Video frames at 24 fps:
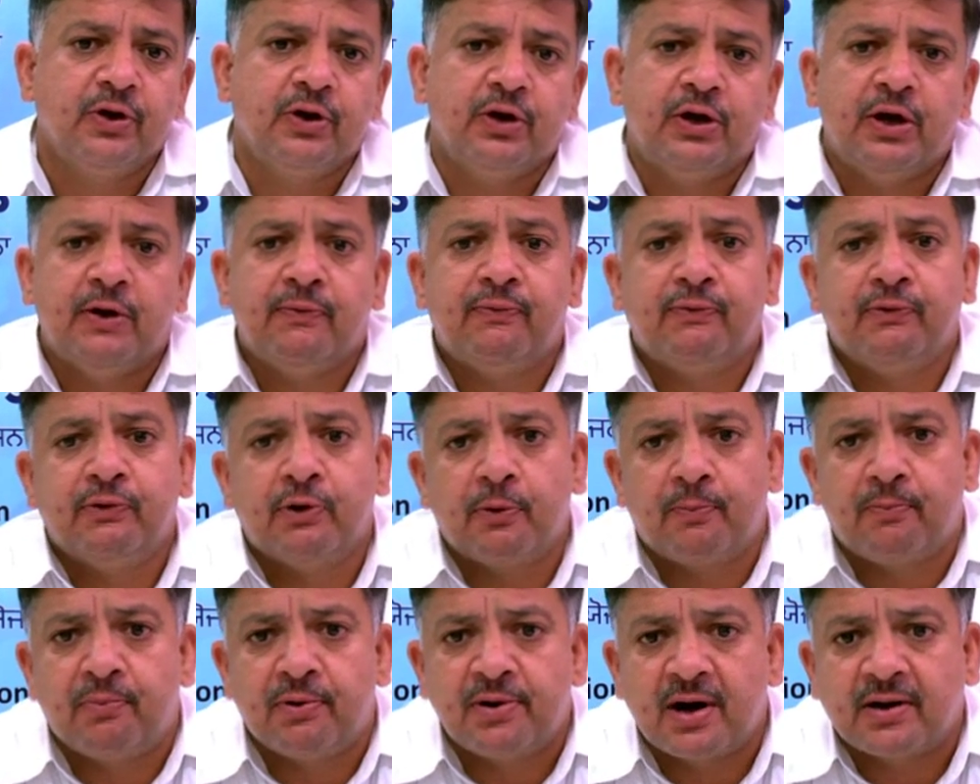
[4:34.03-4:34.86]
If your
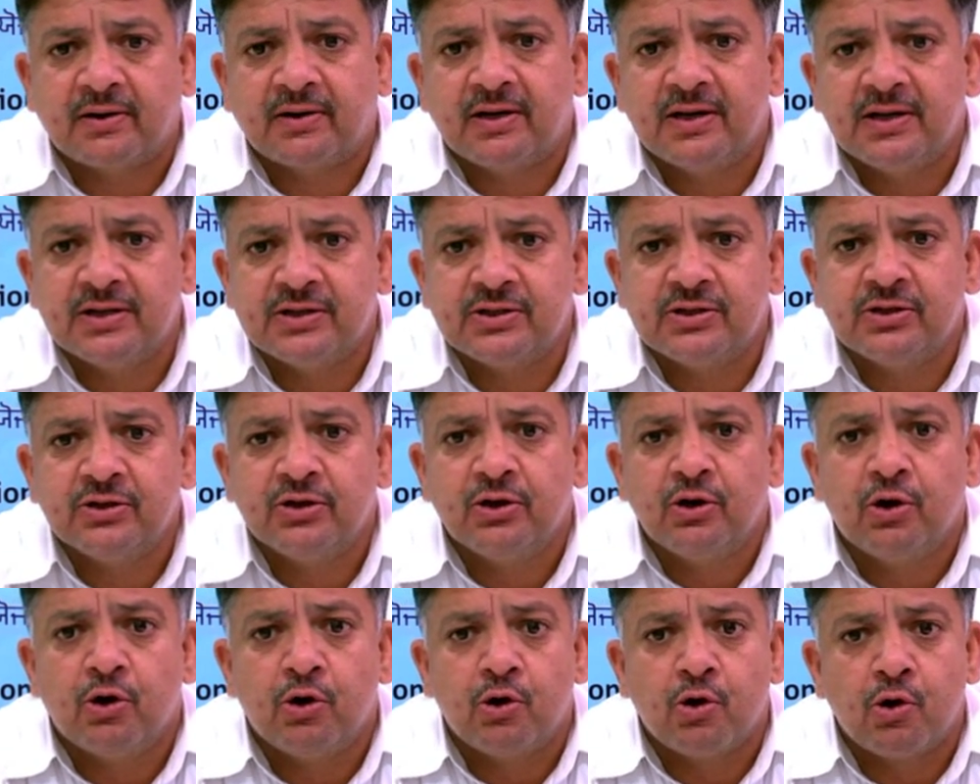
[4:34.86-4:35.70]
product is
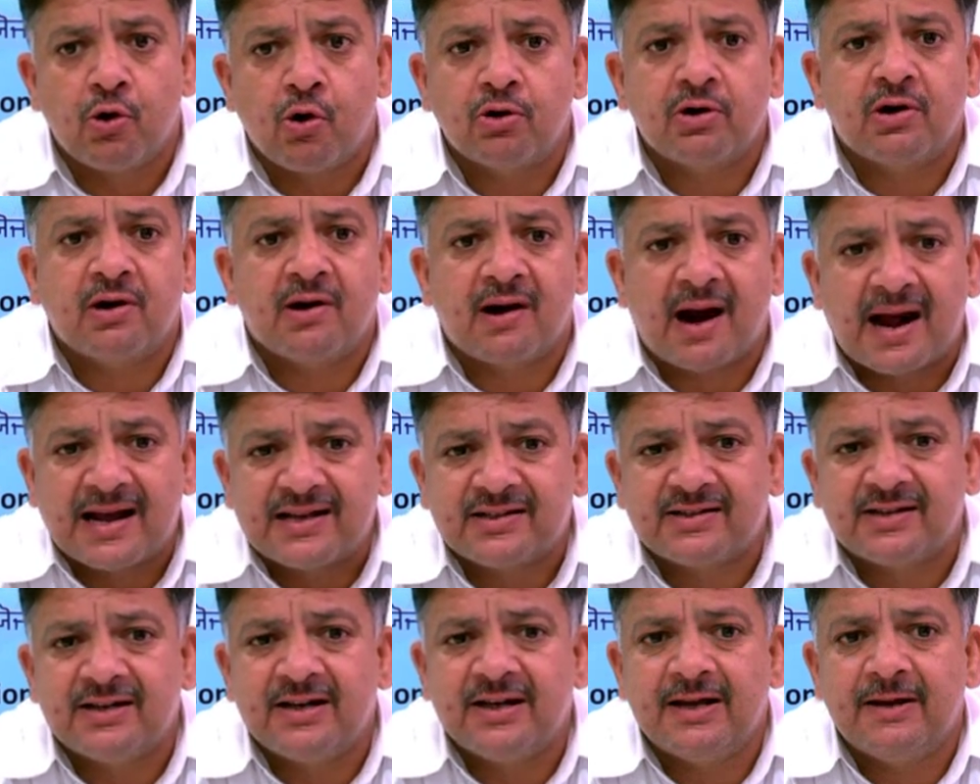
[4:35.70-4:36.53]
not
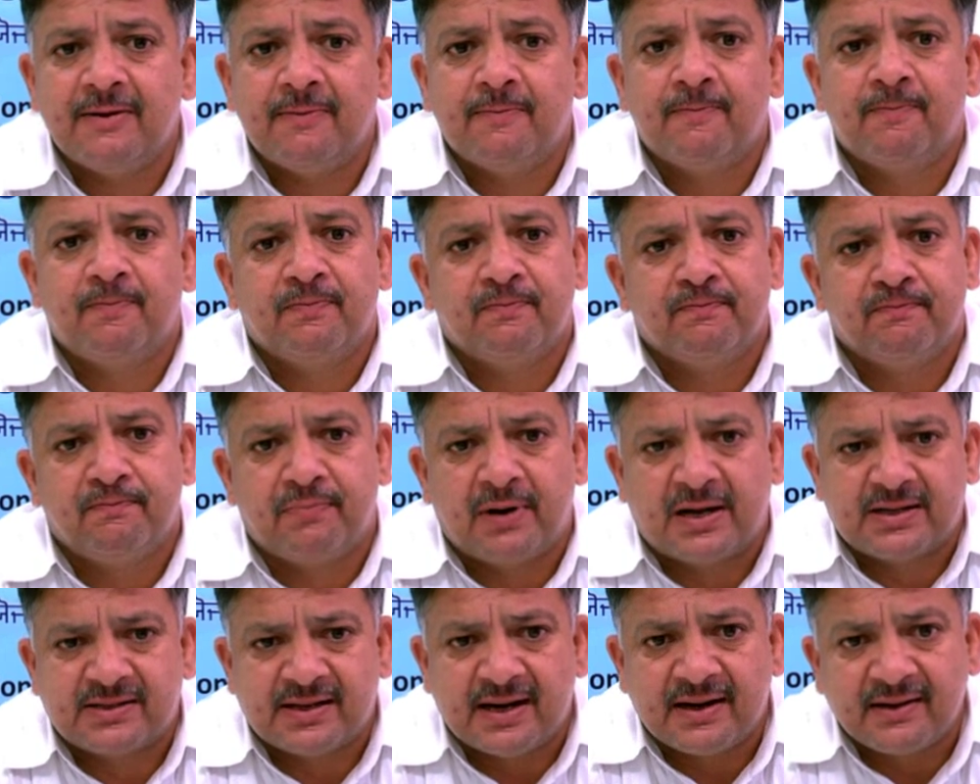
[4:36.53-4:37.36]
nicely
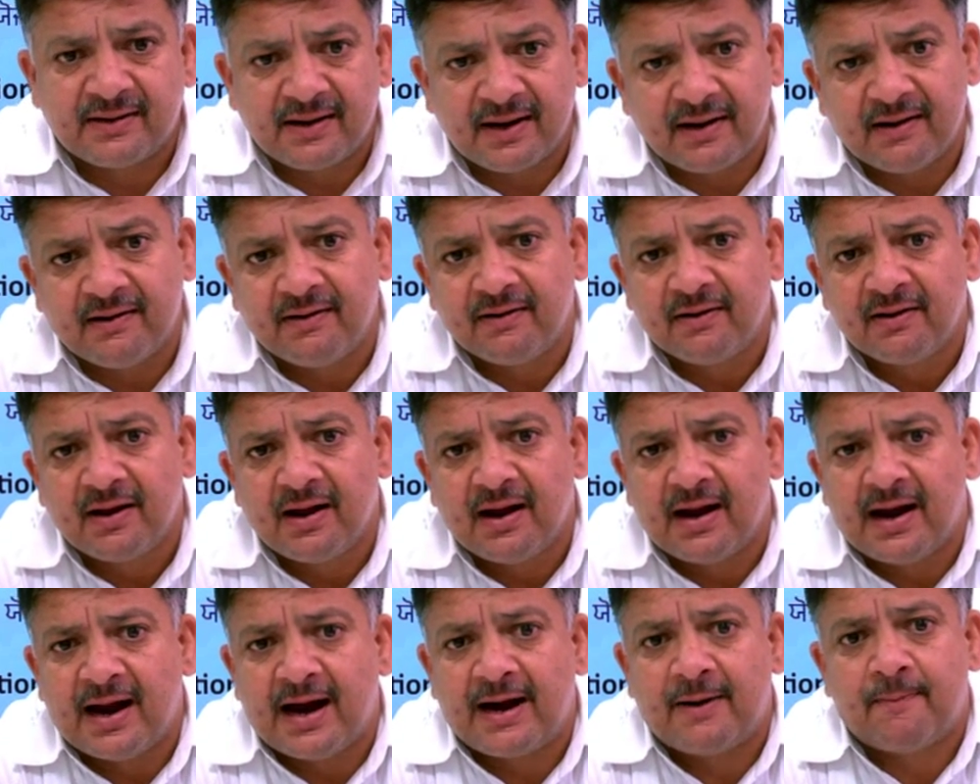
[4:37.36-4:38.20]
presented
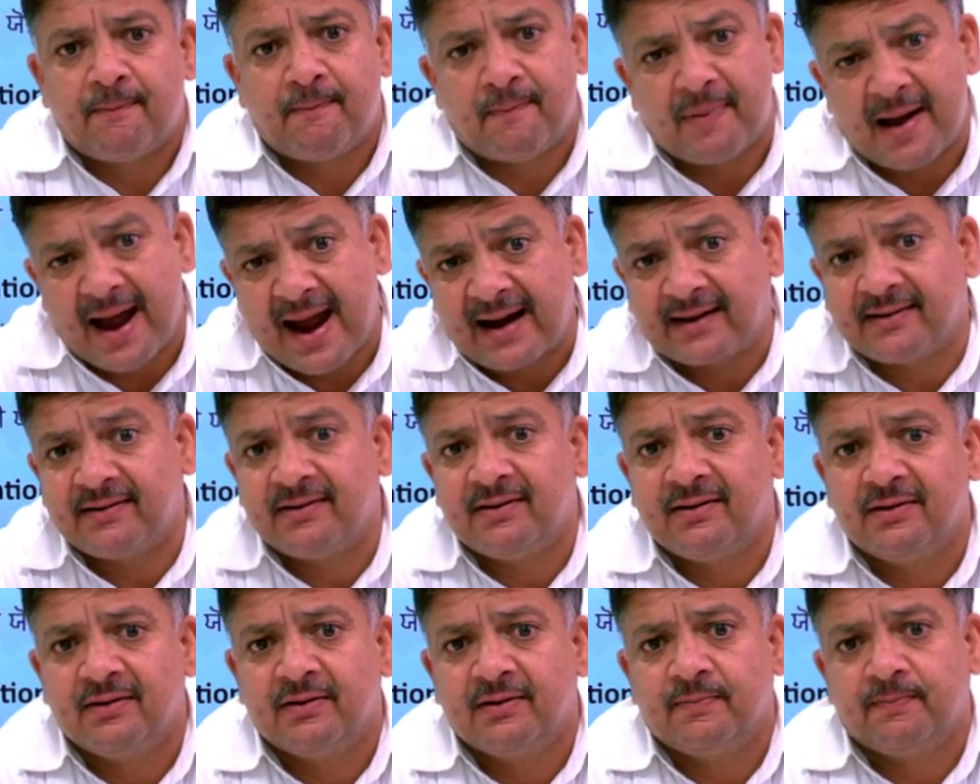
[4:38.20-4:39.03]
and packed,
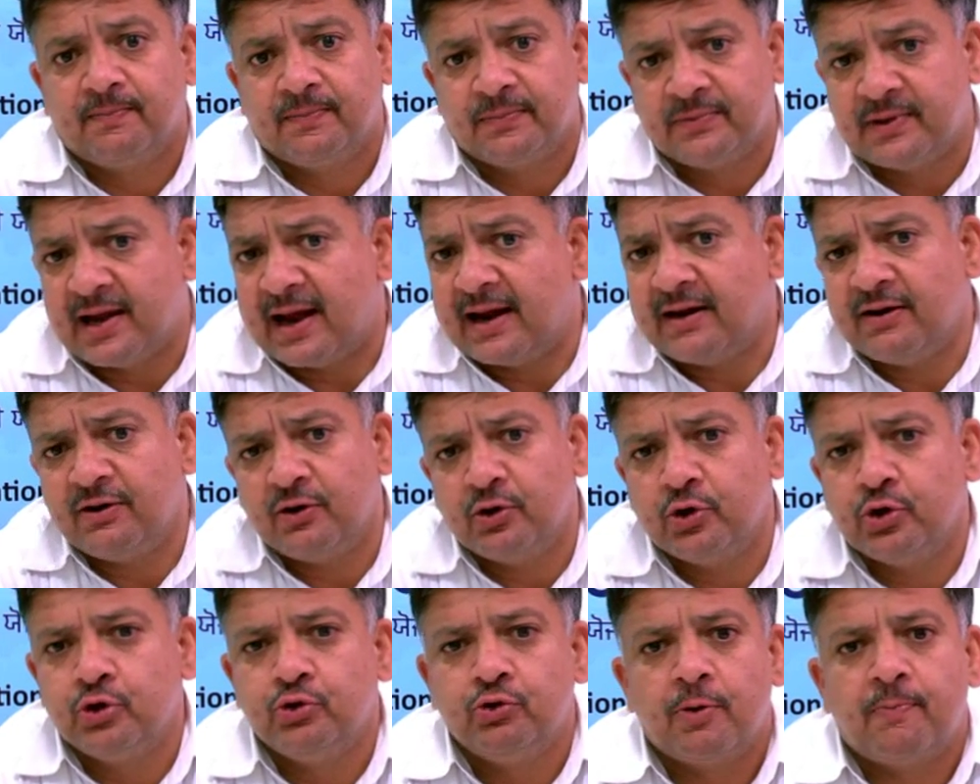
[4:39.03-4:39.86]
then
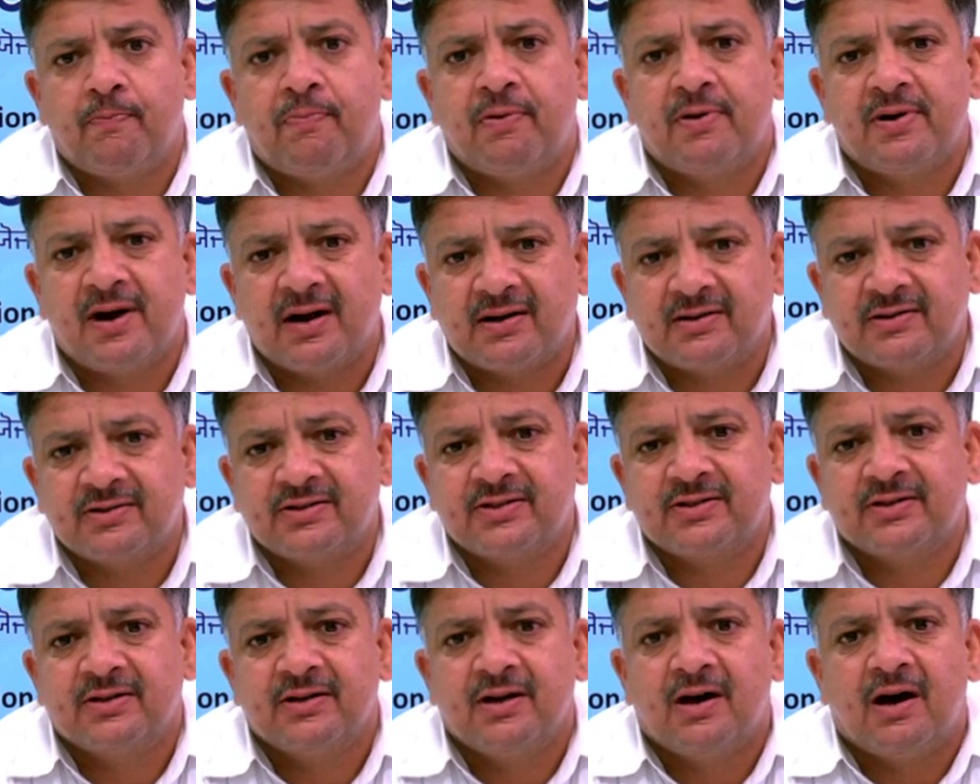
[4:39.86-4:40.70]
your
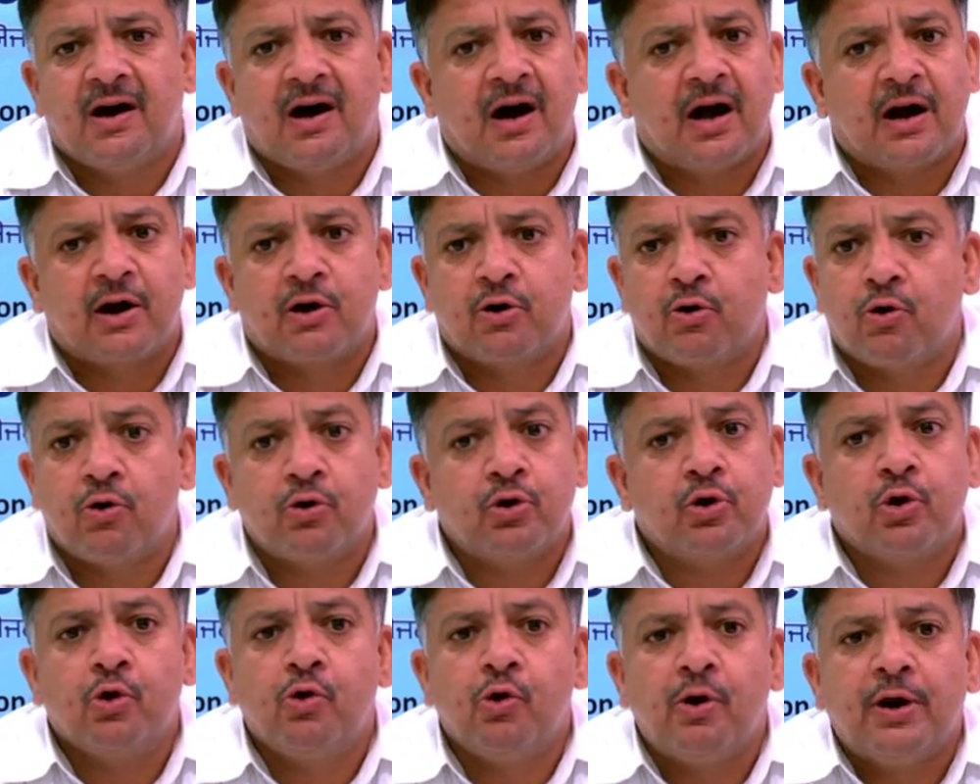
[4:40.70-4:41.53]
products are
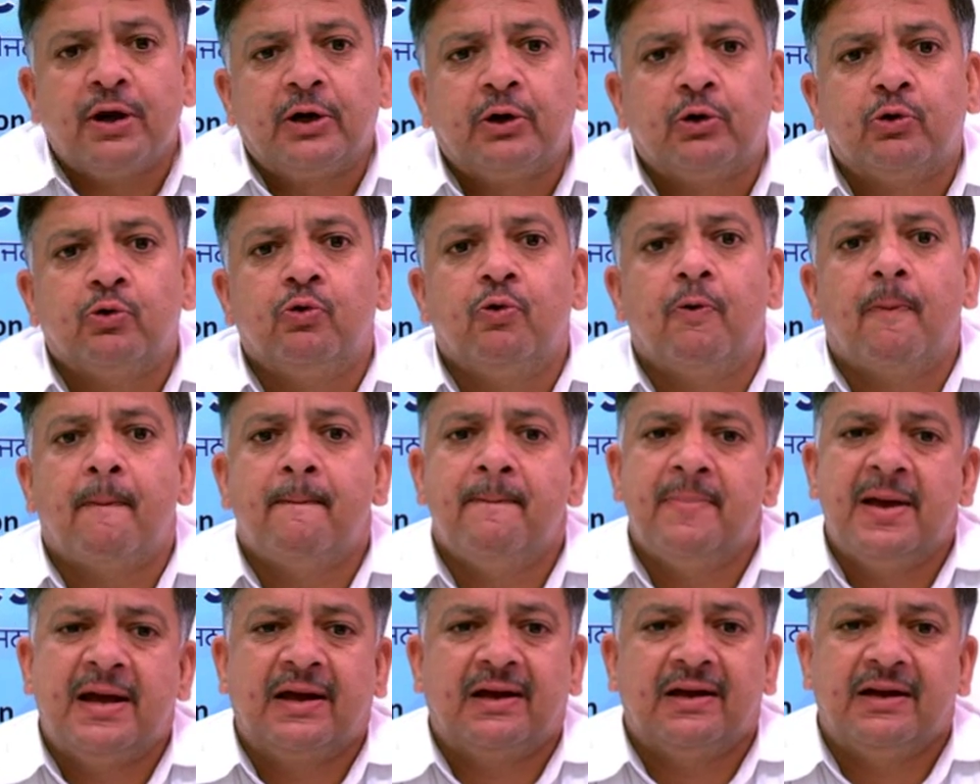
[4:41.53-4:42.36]
not going to
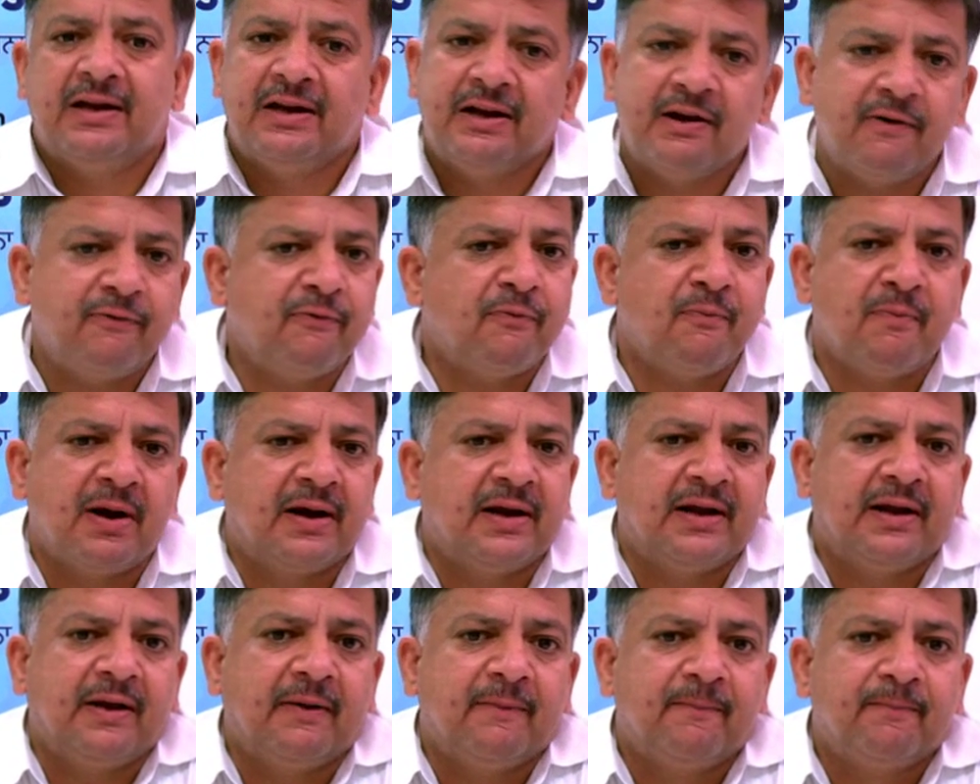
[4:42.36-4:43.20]
make enough
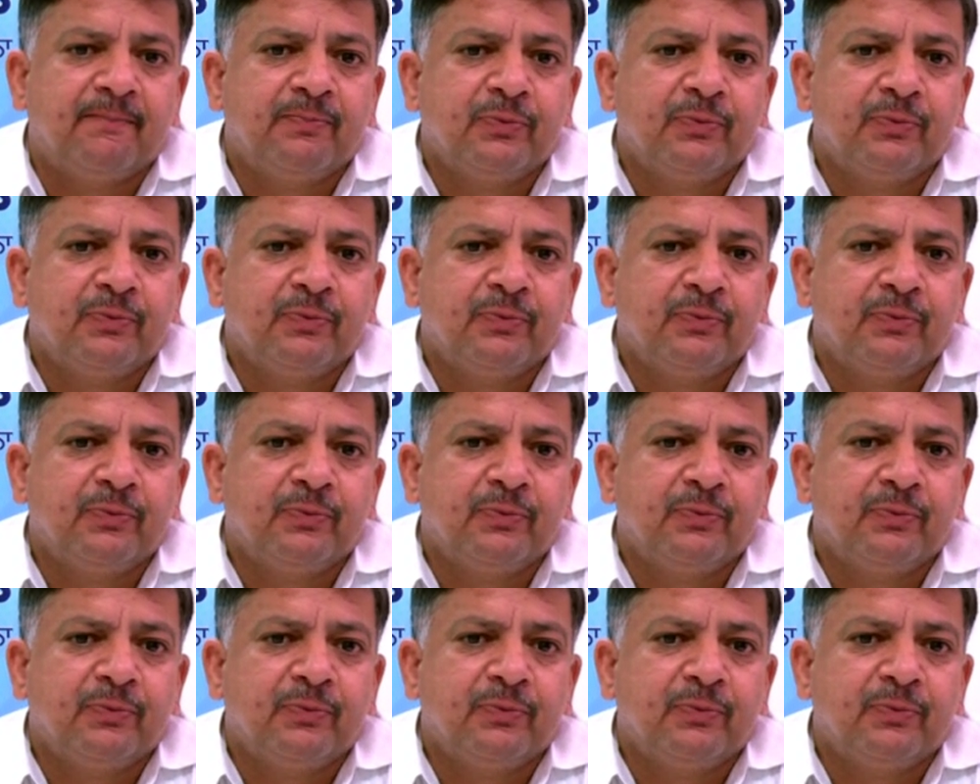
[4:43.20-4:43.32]
money.